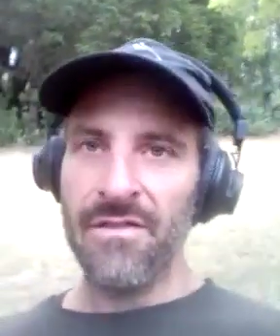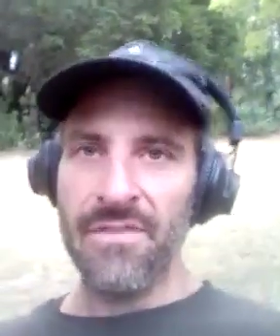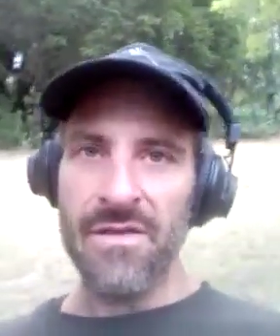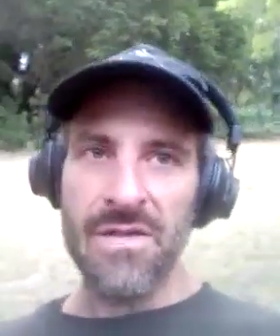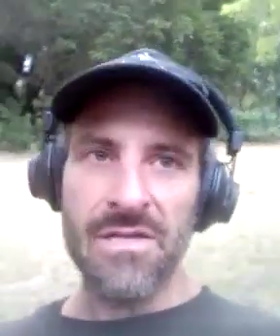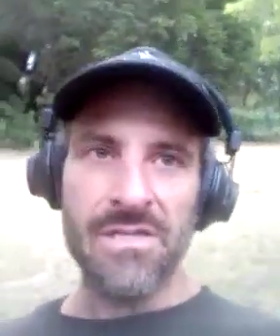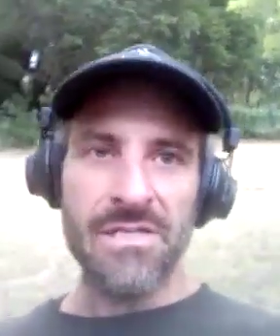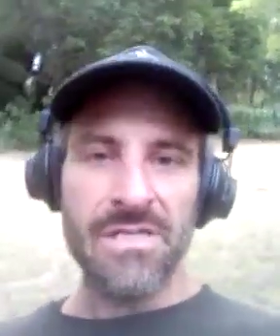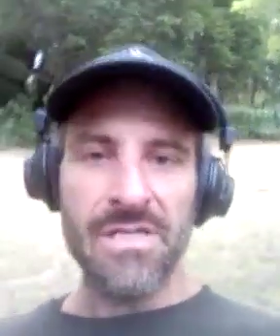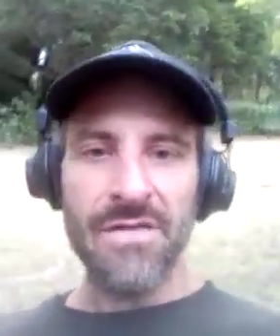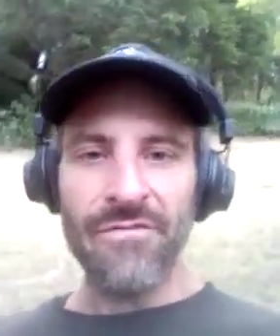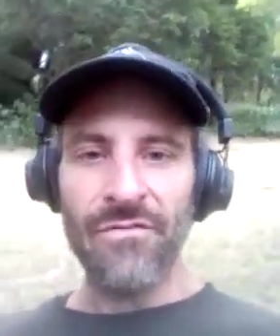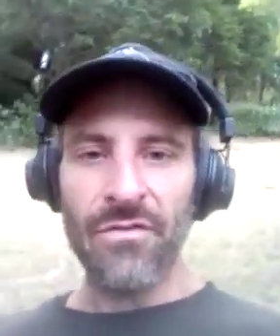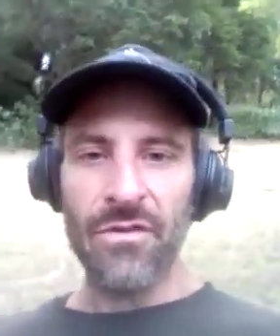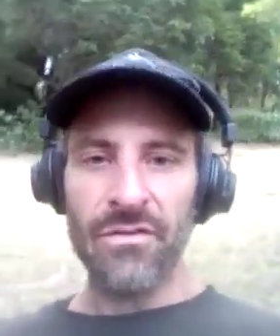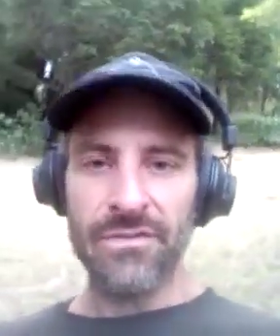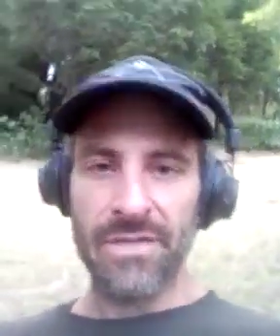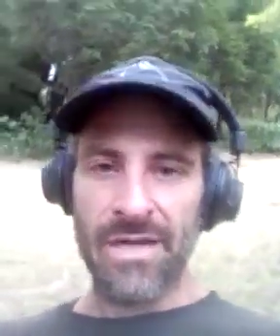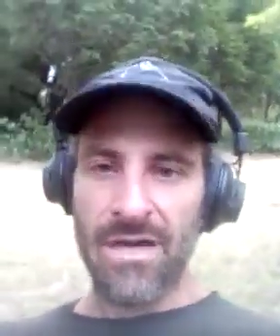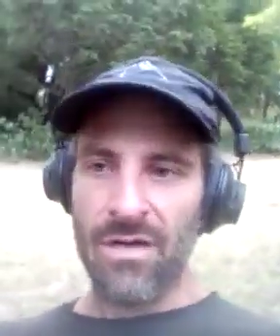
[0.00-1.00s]
the
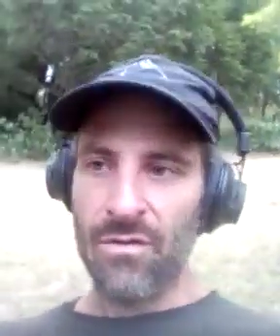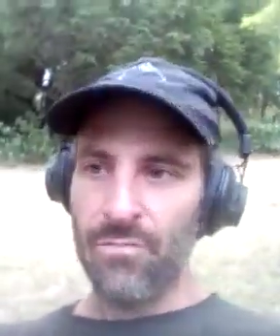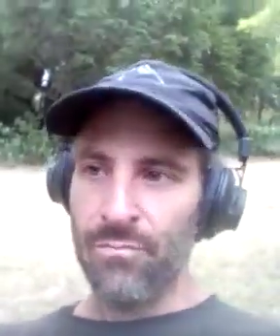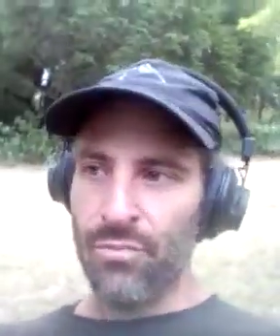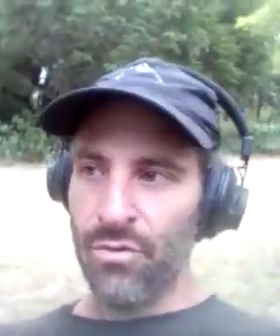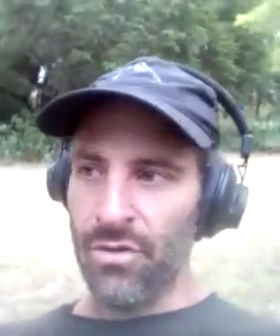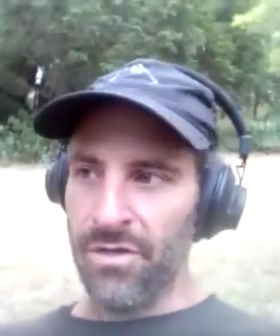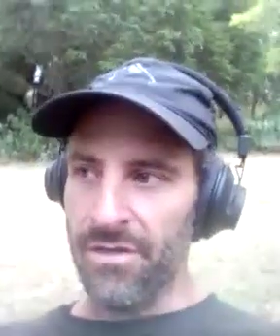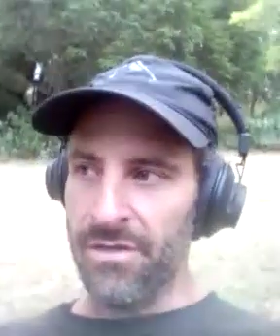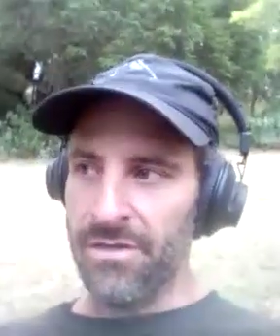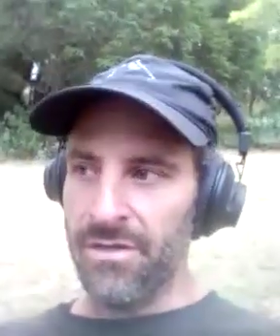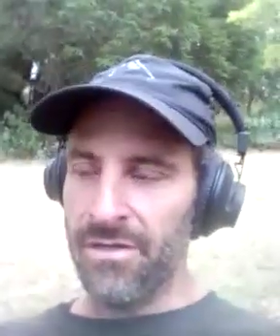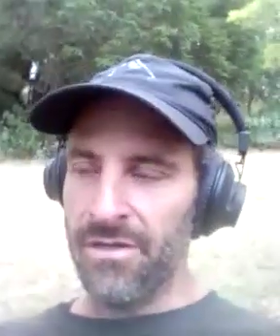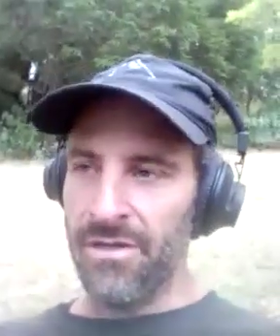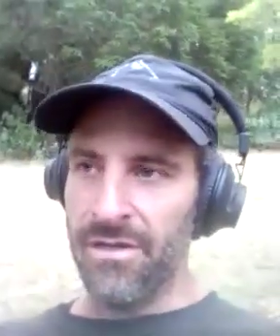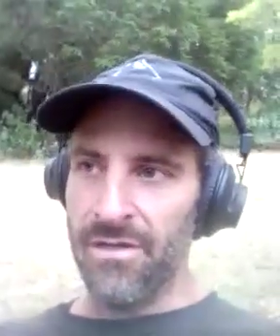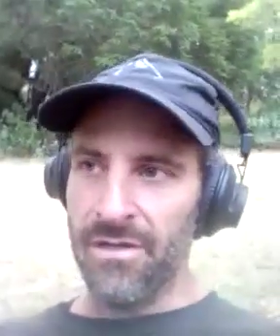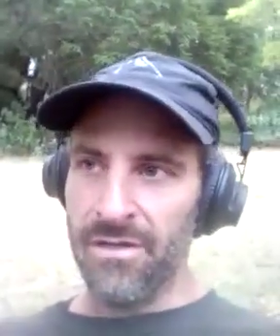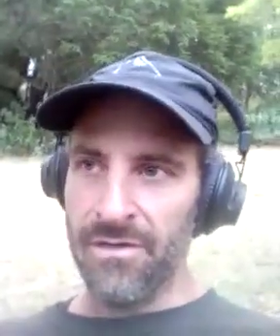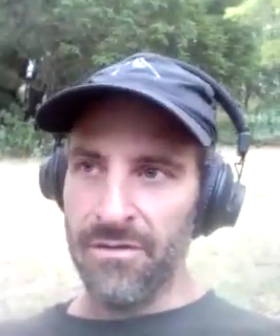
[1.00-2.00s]
default output
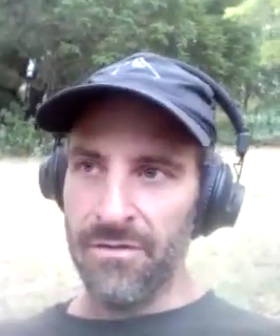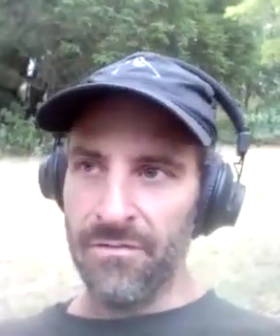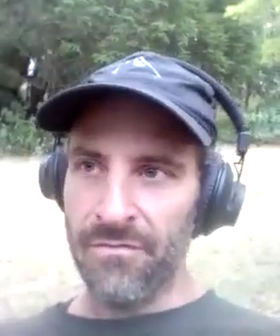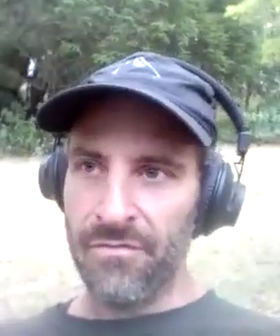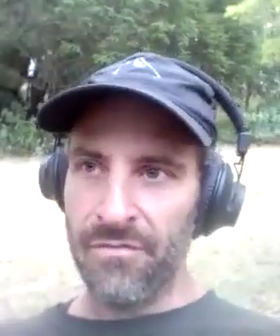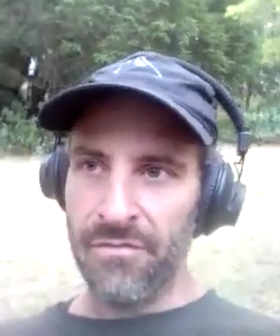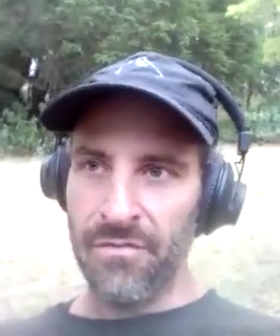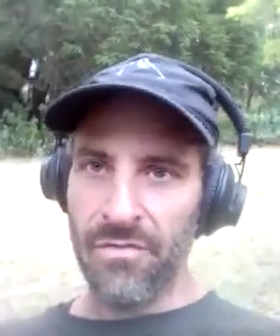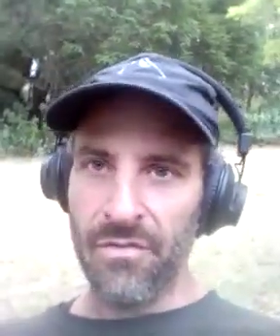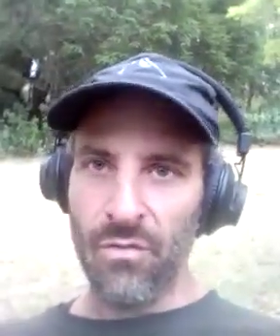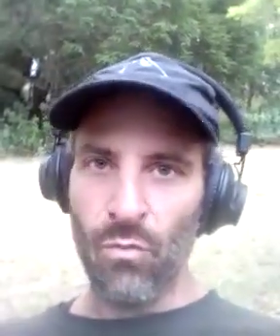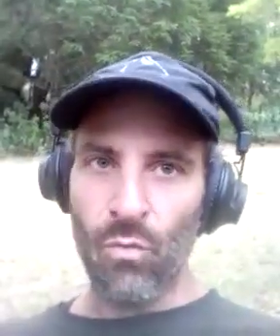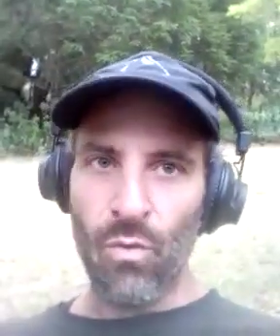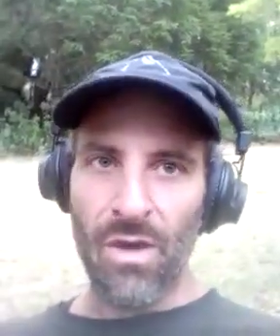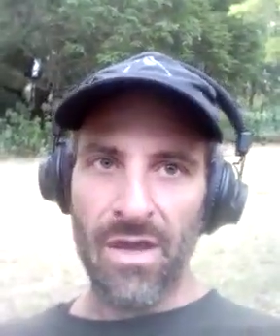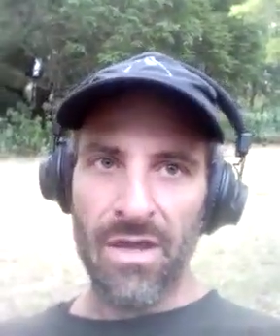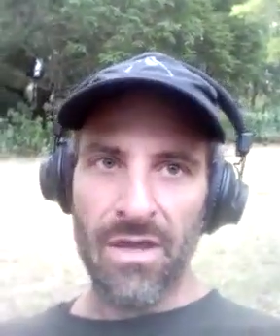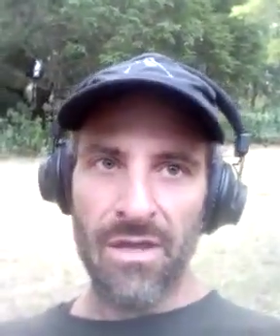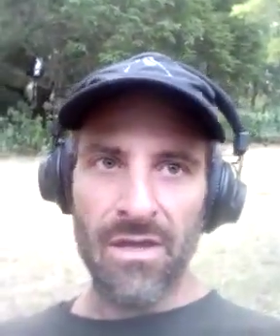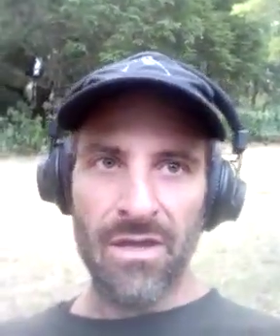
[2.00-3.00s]
of the
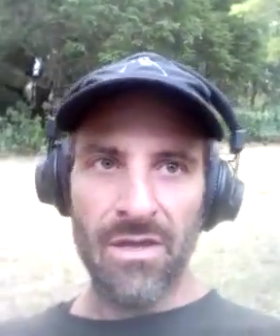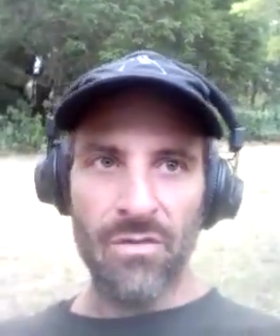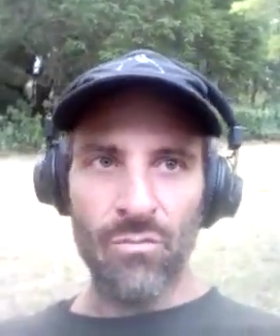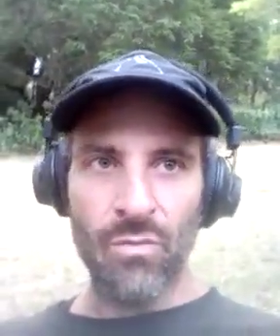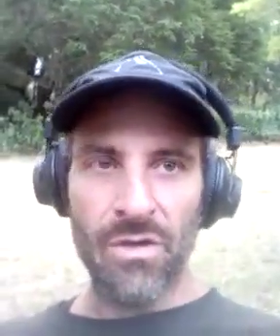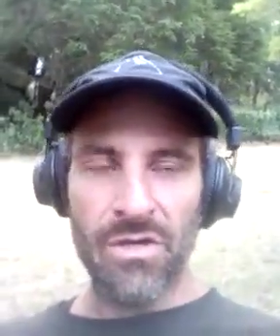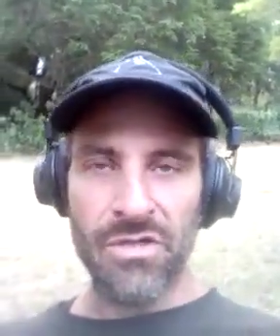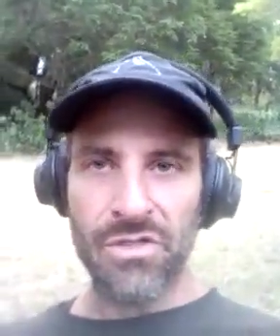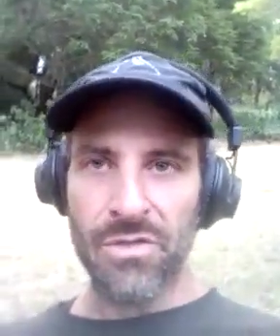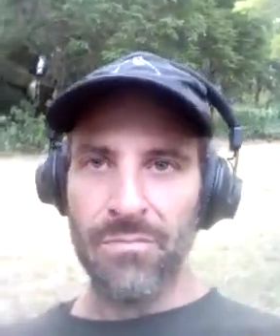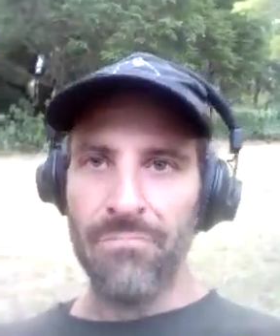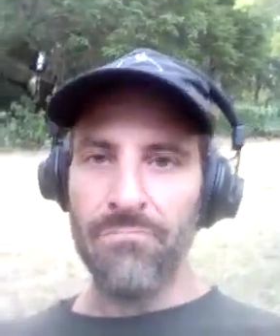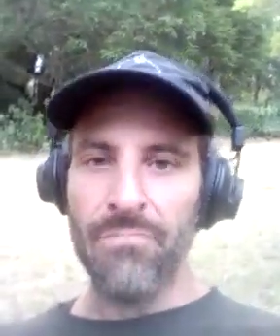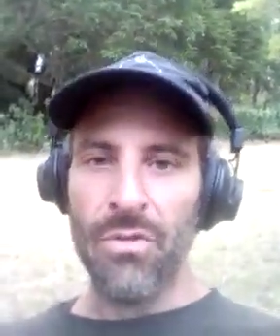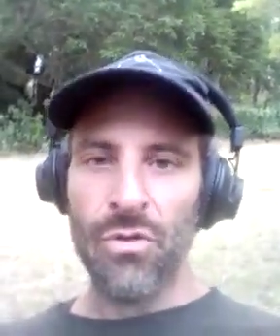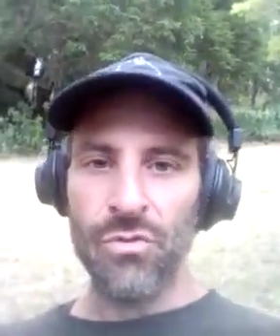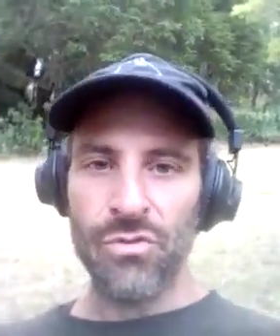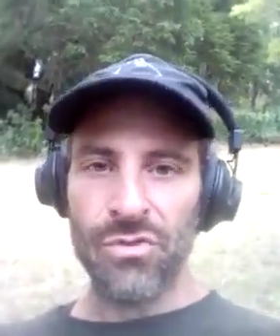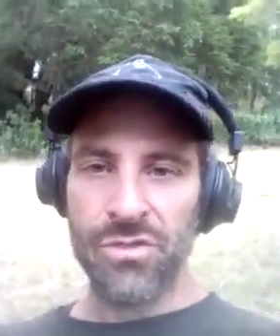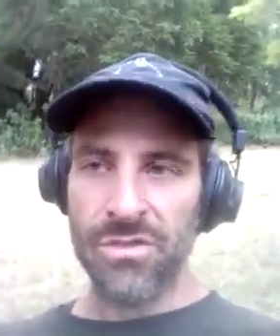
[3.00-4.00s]
way in which
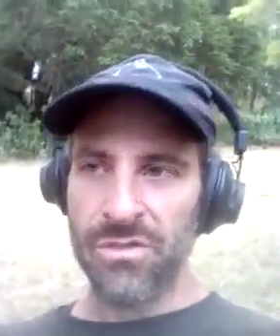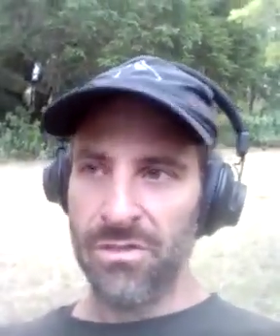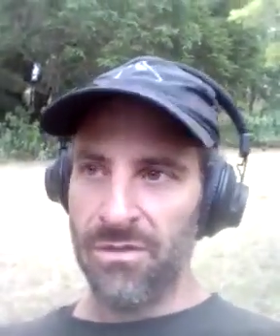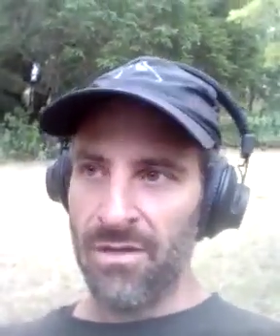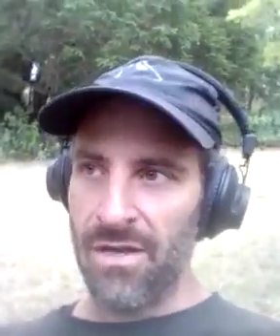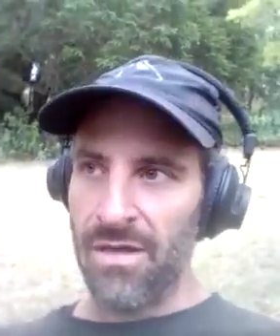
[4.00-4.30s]
most